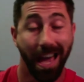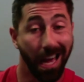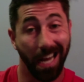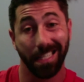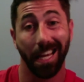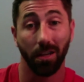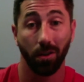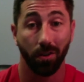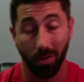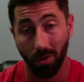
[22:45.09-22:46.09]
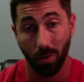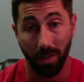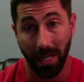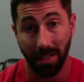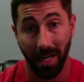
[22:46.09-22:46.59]
and i take a look at their stool
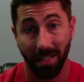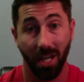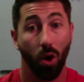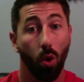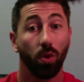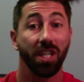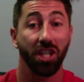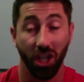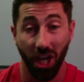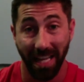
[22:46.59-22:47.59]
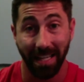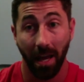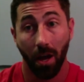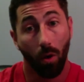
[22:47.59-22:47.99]
test and i say holy shit